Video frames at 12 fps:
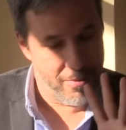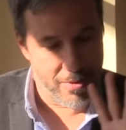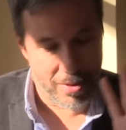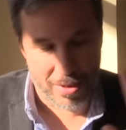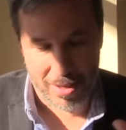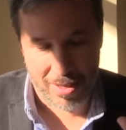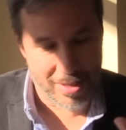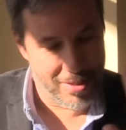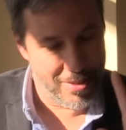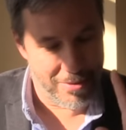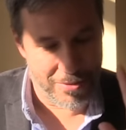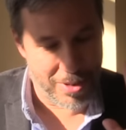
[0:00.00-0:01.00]

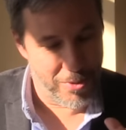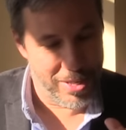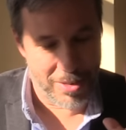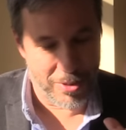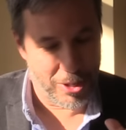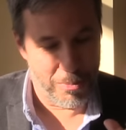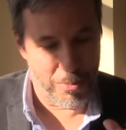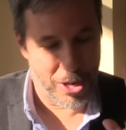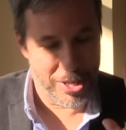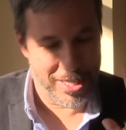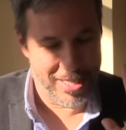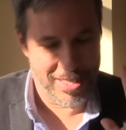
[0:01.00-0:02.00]
is a very difficult
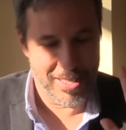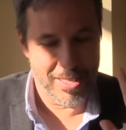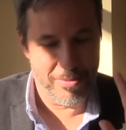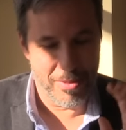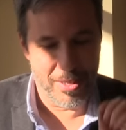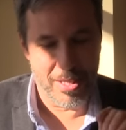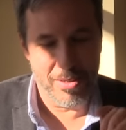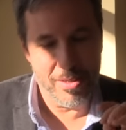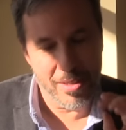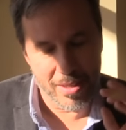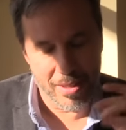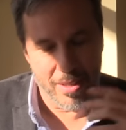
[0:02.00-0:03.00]
process. But
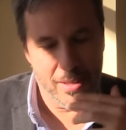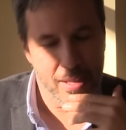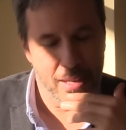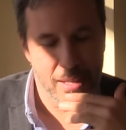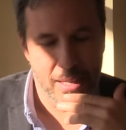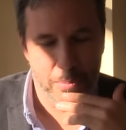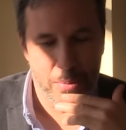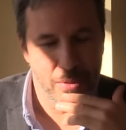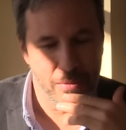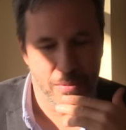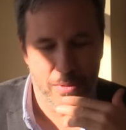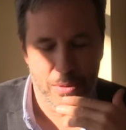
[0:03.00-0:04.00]
mm. uh, it, it
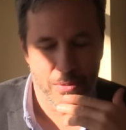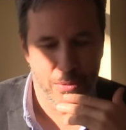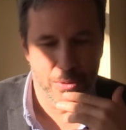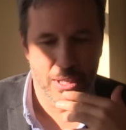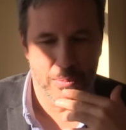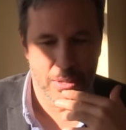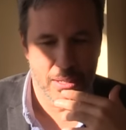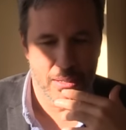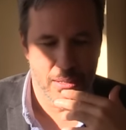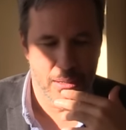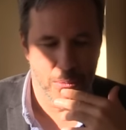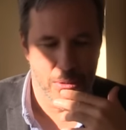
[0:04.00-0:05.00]
happened very few times that
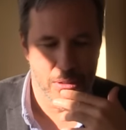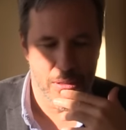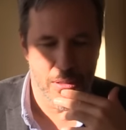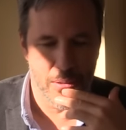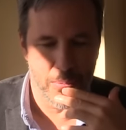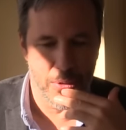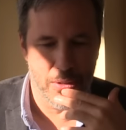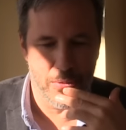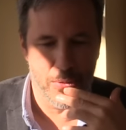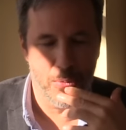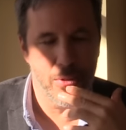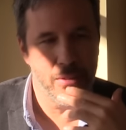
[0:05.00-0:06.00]
it was a
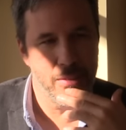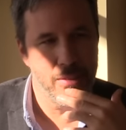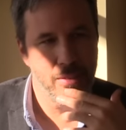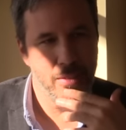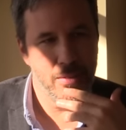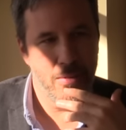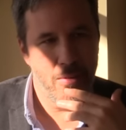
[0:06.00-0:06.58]
beautiful one. Yeah.